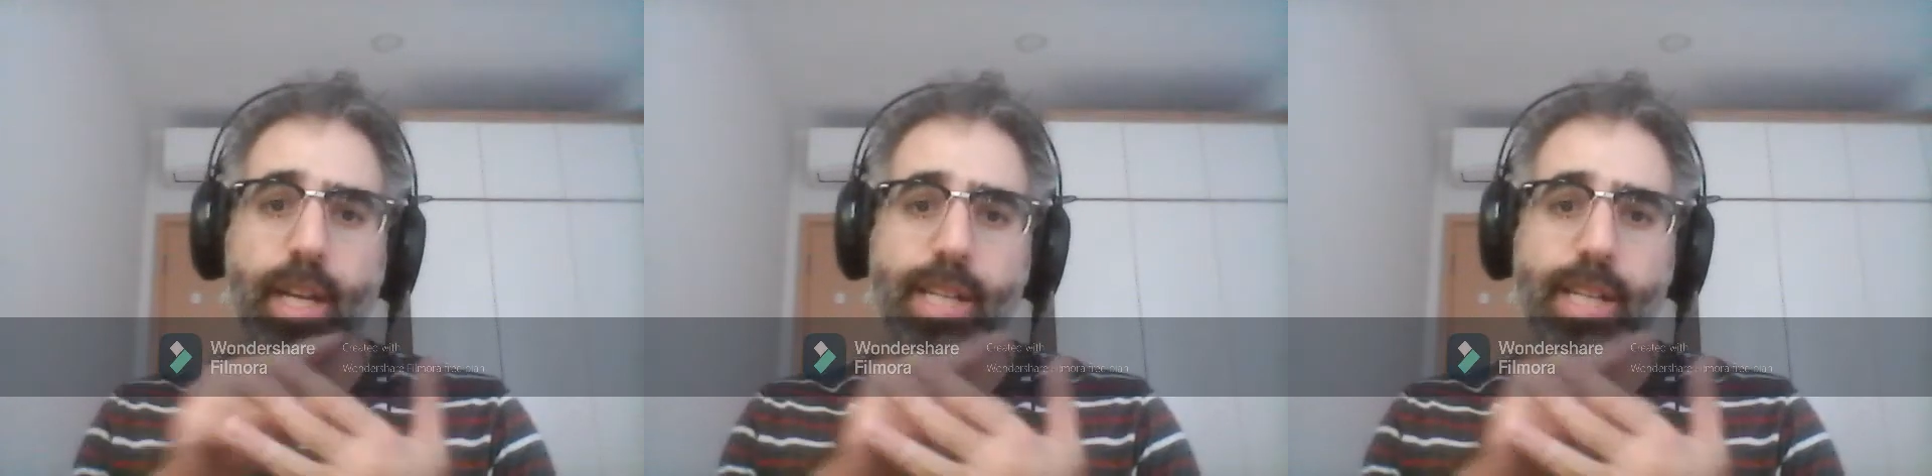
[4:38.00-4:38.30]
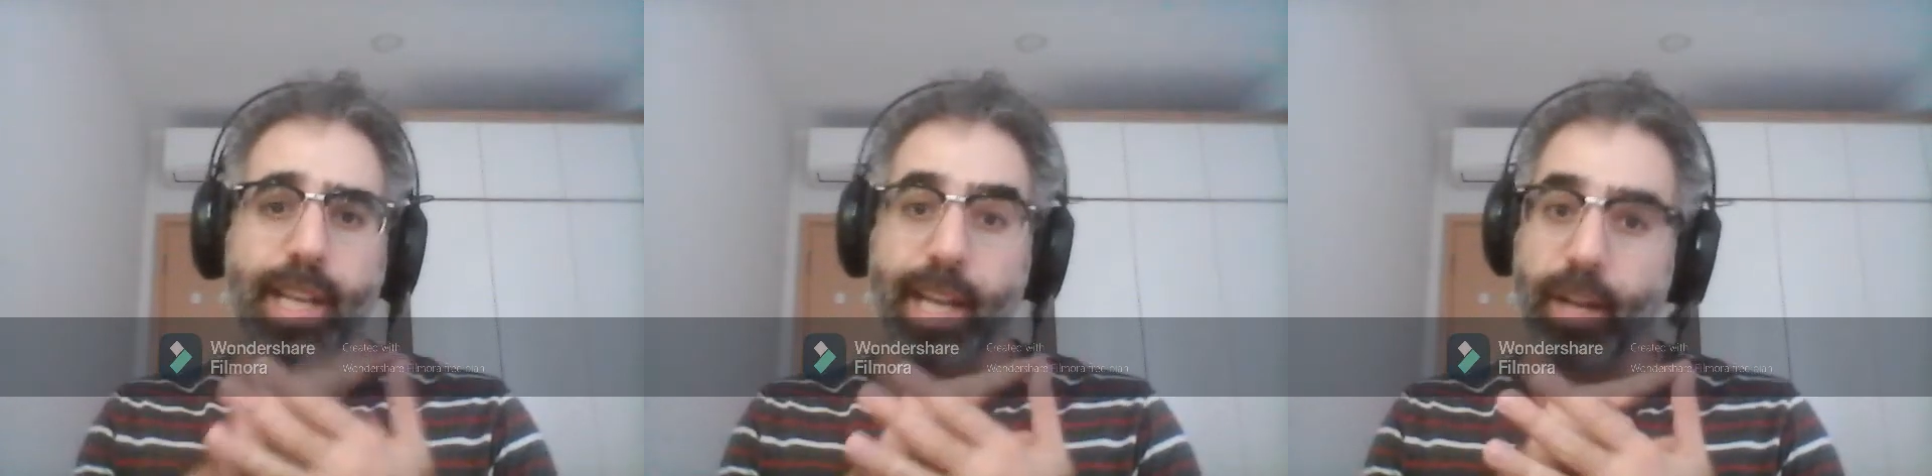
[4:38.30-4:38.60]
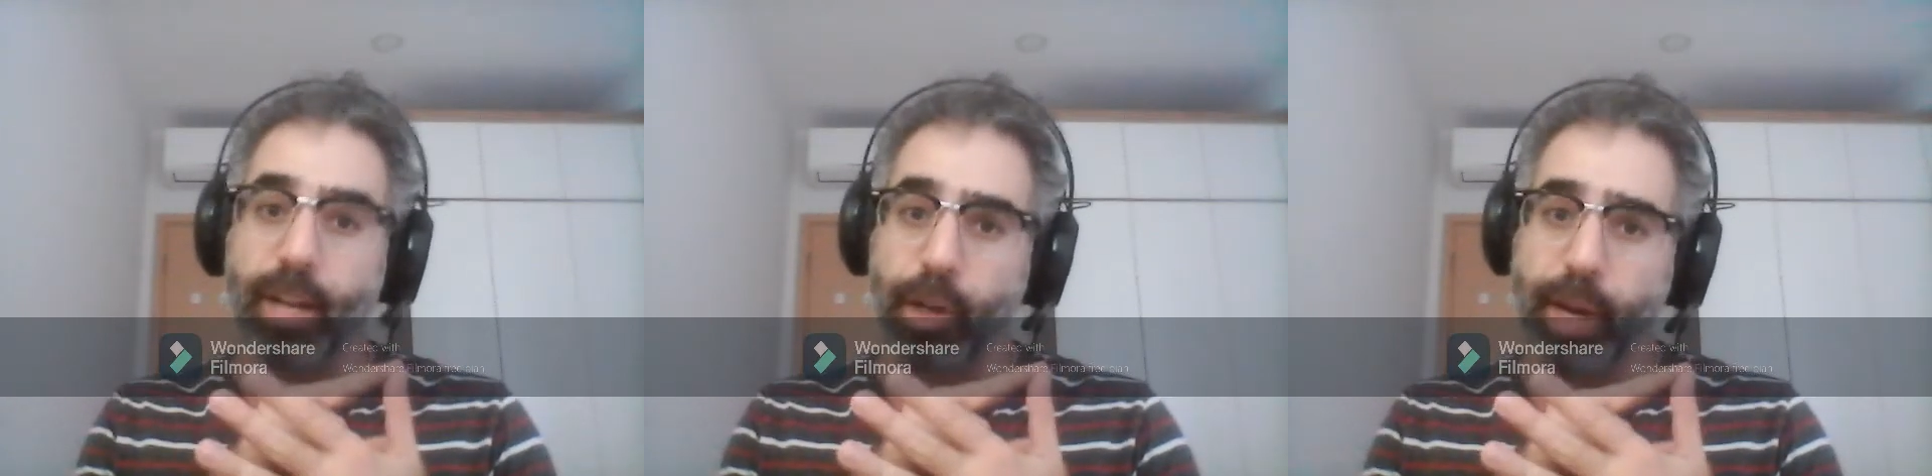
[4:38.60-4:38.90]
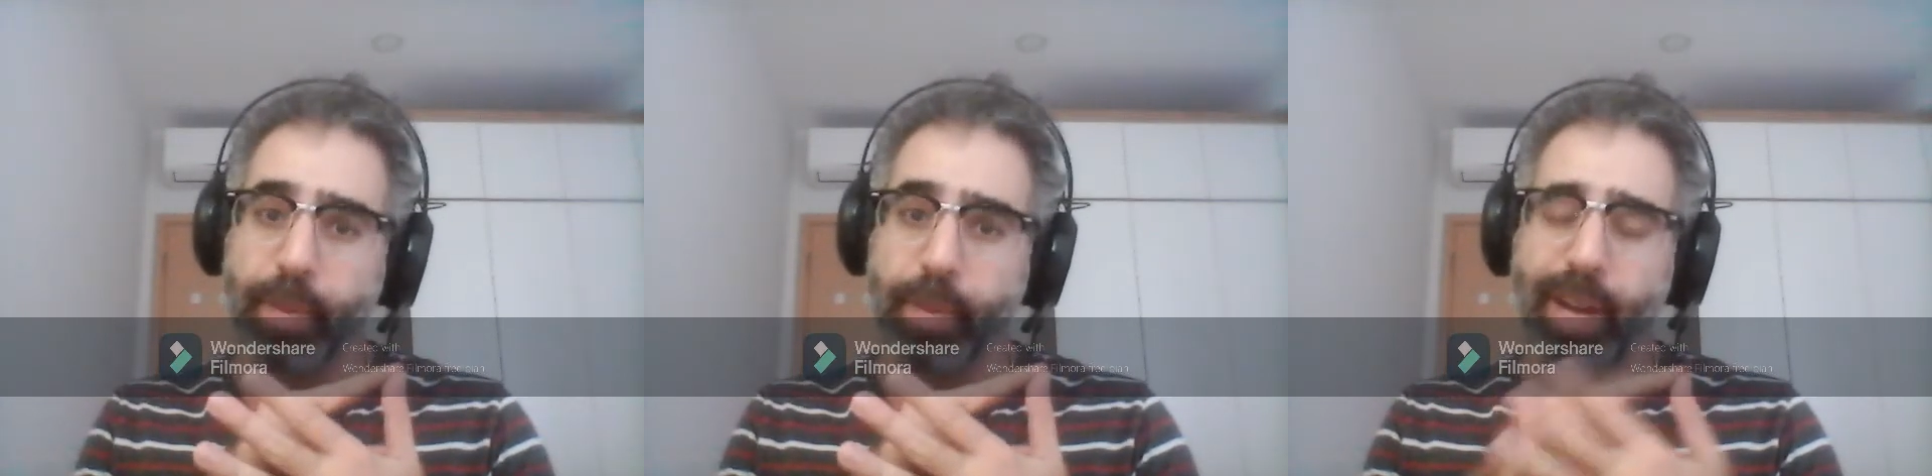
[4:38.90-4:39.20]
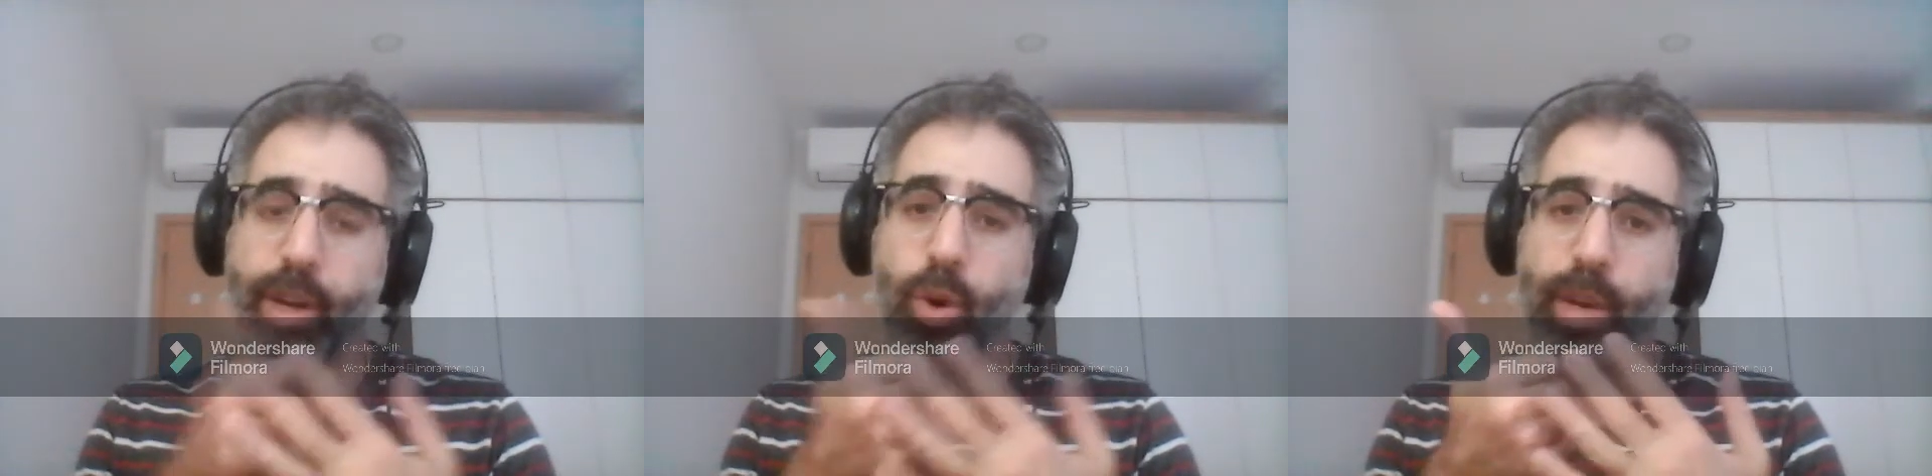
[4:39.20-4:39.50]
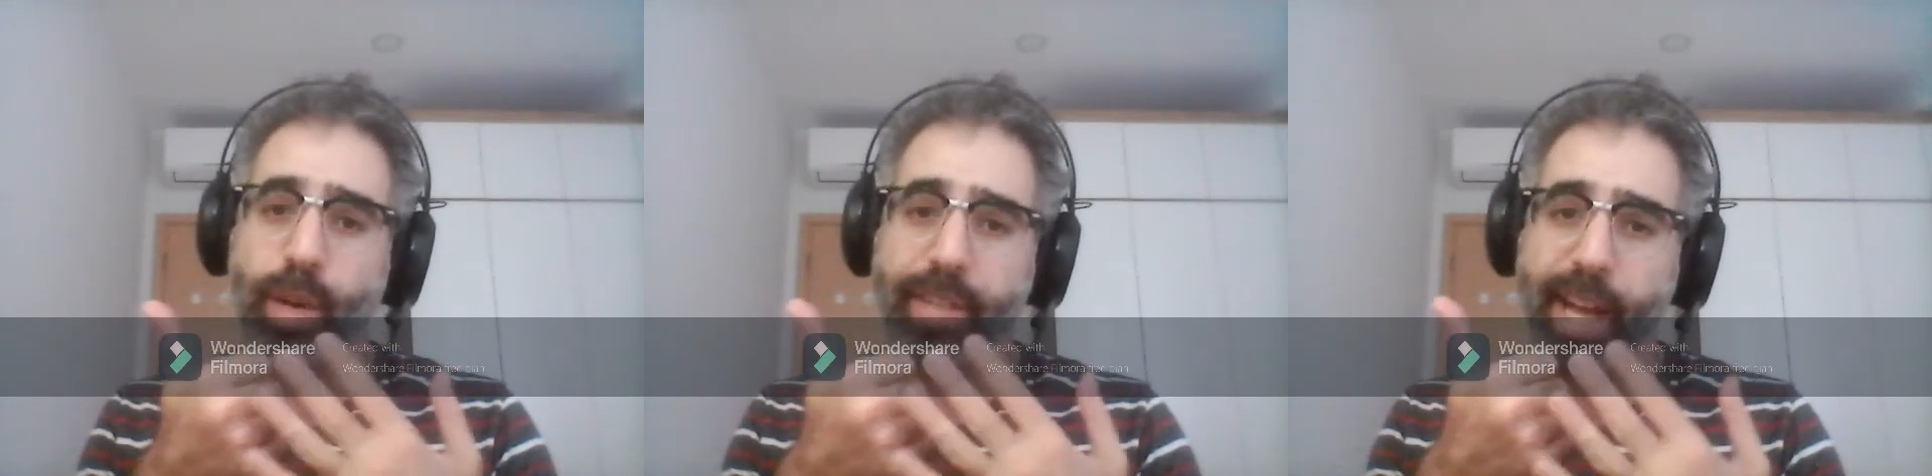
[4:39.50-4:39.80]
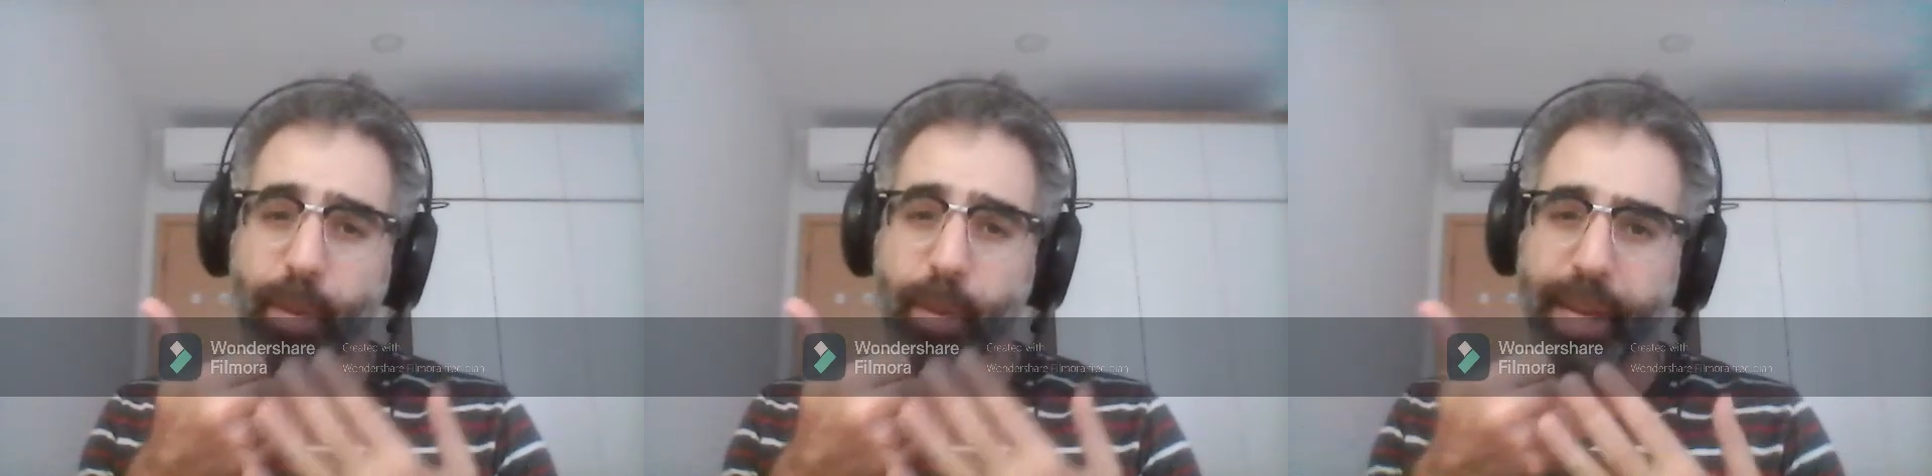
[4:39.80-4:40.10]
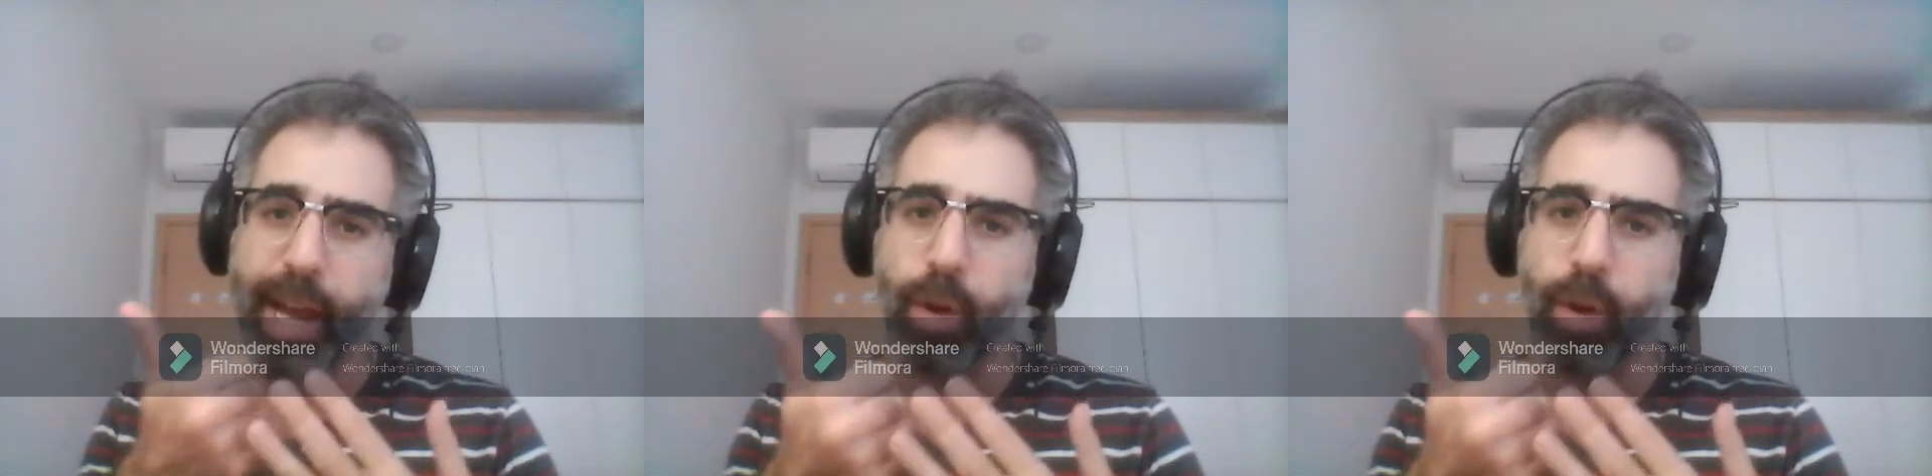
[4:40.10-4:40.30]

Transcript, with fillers: taking care of a grandparent, or even helping